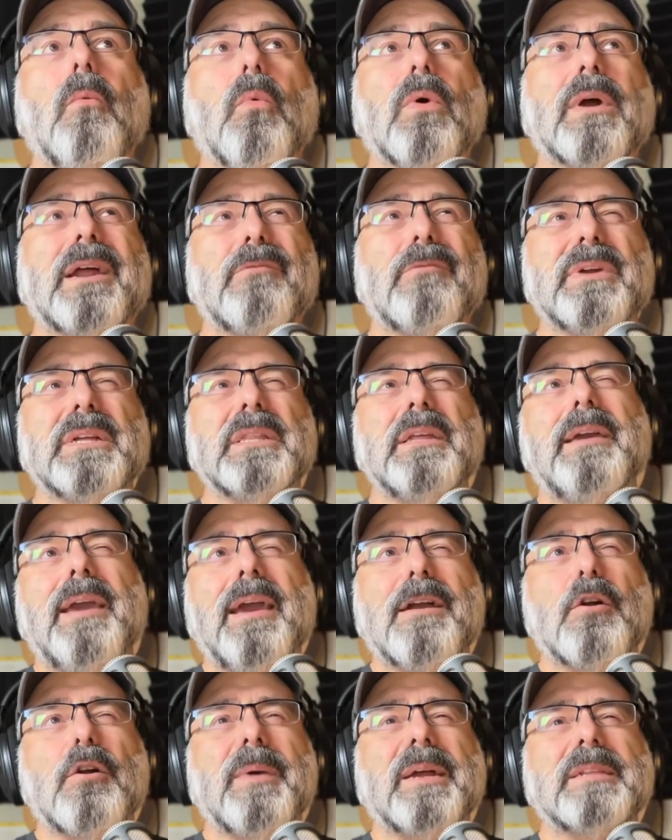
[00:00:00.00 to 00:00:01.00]
What I really
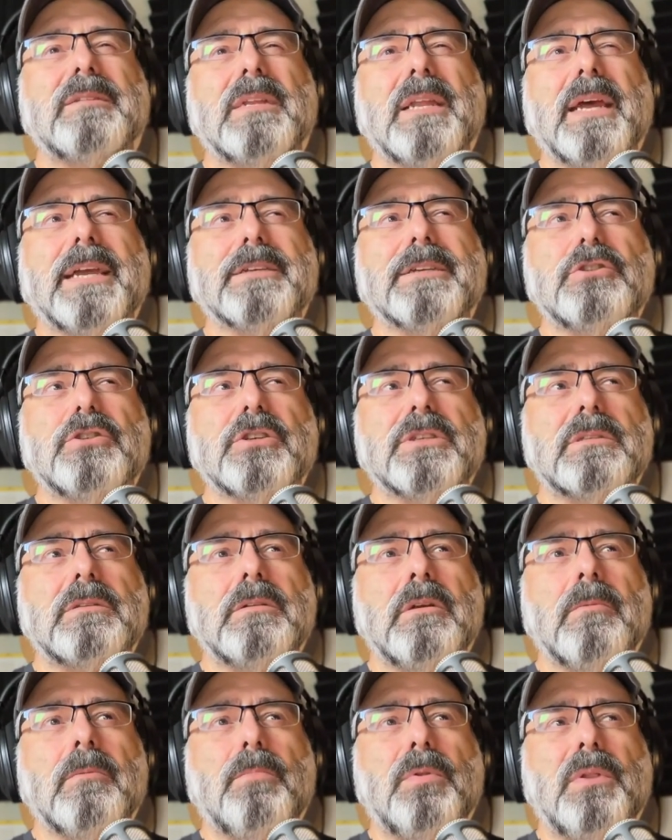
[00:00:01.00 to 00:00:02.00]
care about today is
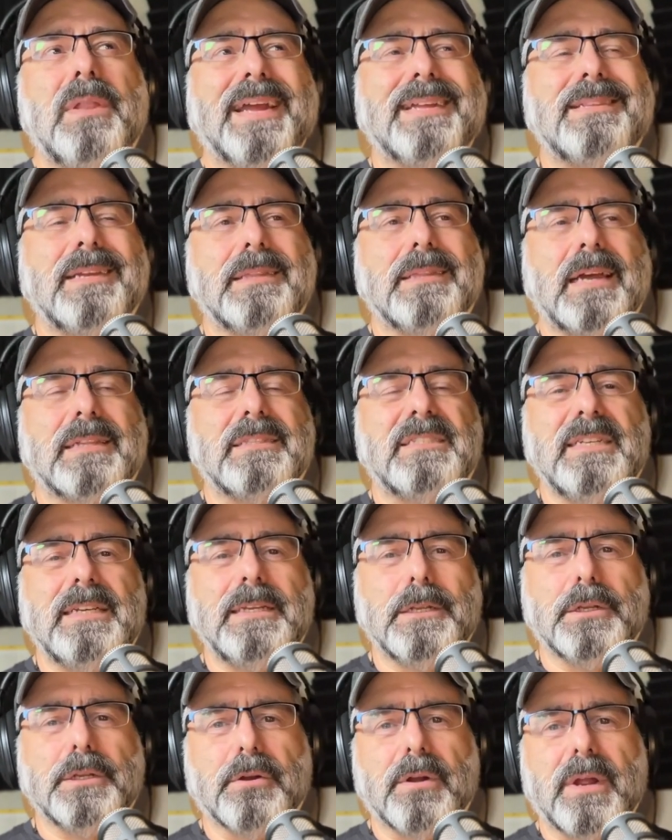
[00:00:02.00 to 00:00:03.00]
just planting that
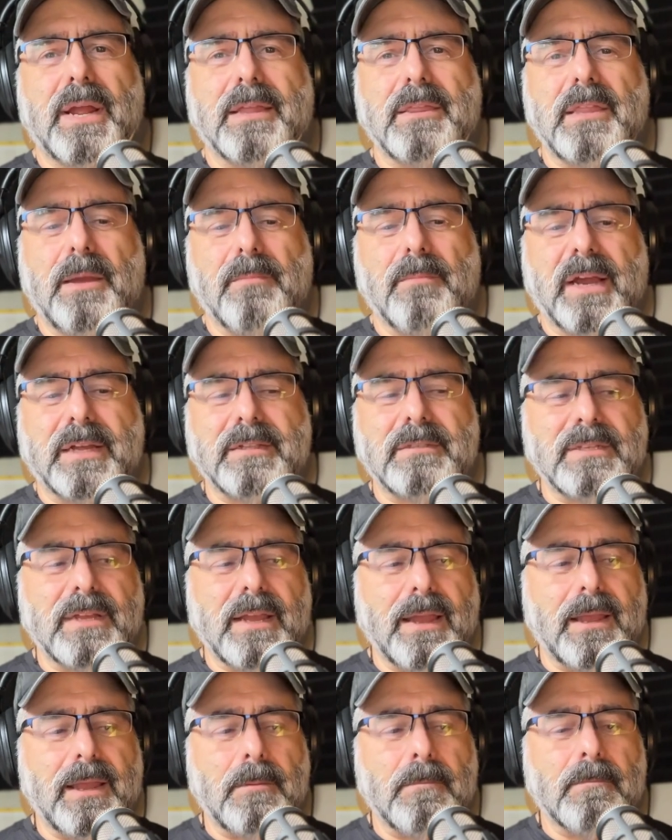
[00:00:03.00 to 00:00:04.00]
seed in your head that might
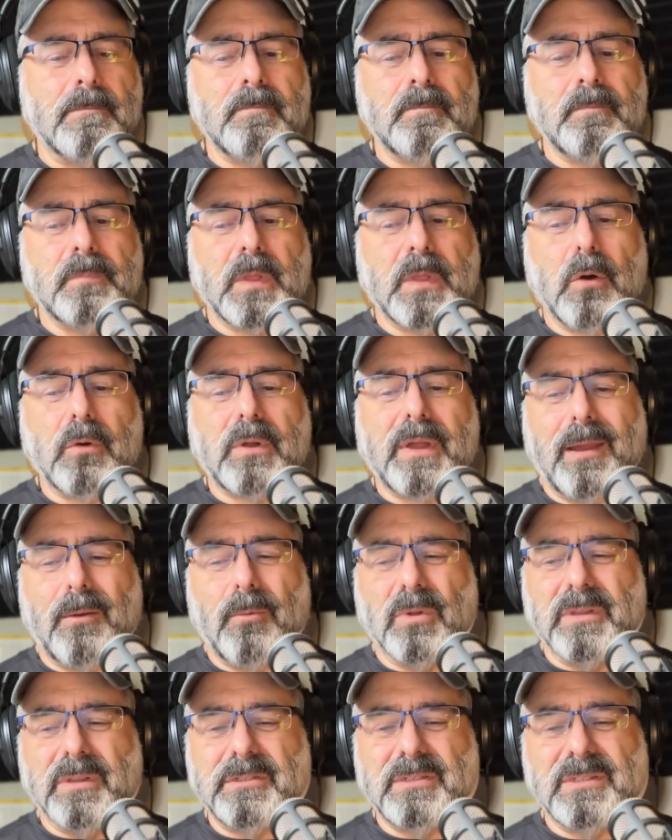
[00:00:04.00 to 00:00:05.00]
say,
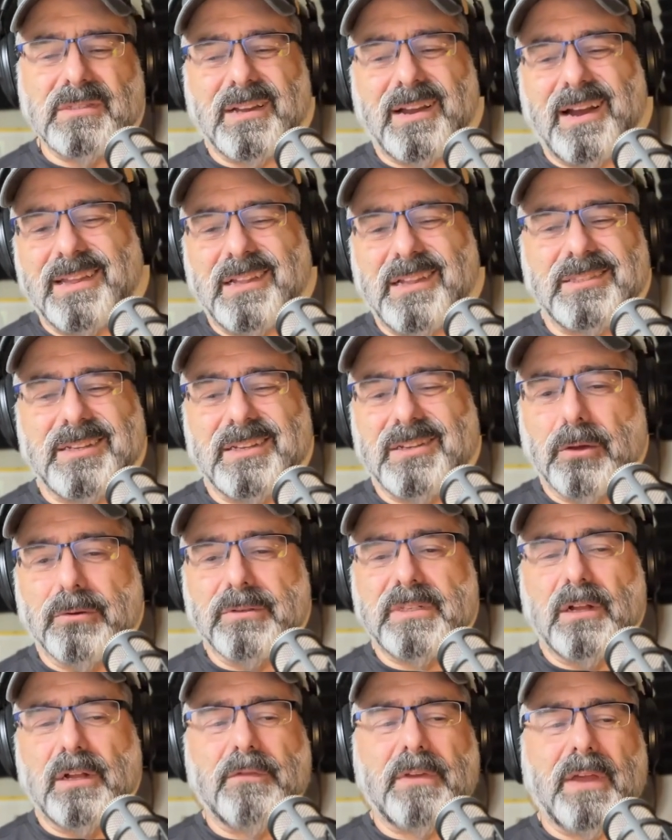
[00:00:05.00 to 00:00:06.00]
okay, well, this is the guy that said
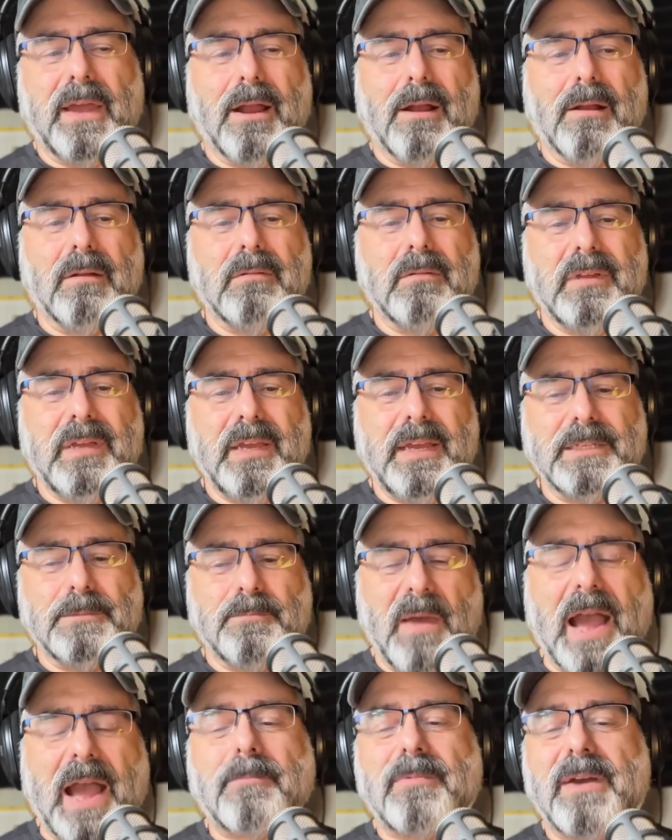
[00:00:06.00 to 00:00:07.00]
no self care.
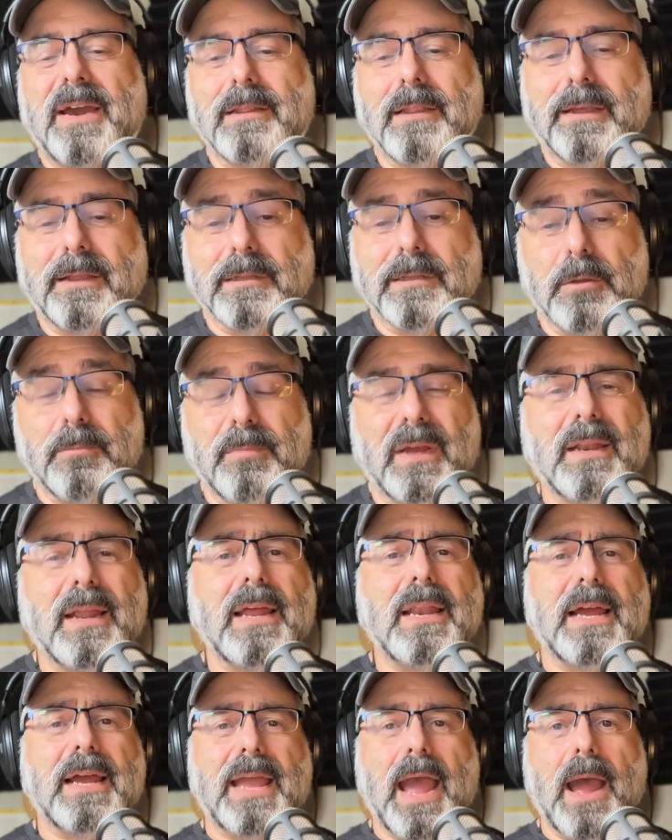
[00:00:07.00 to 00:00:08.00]
He's backpedaling a little bit.
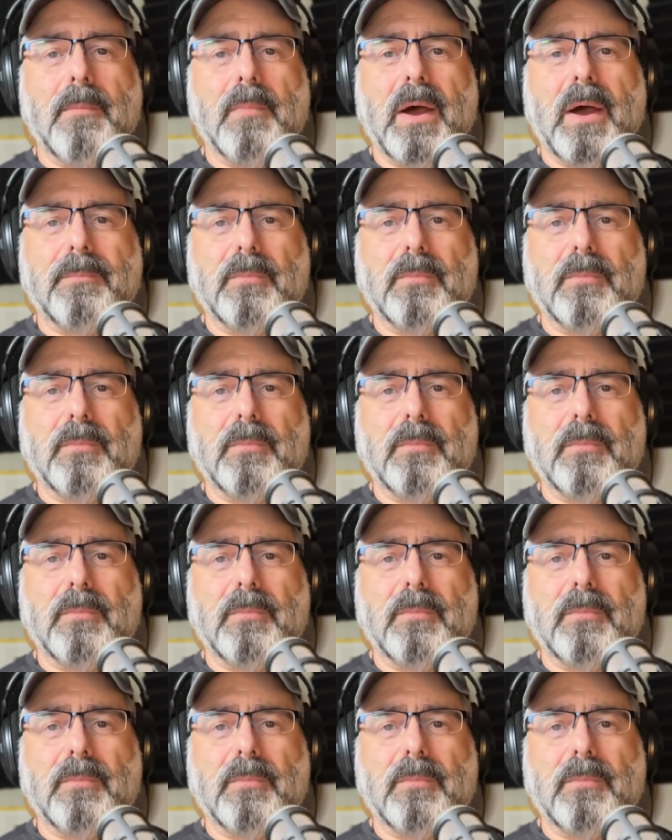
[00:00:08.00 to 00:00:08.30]
And I am.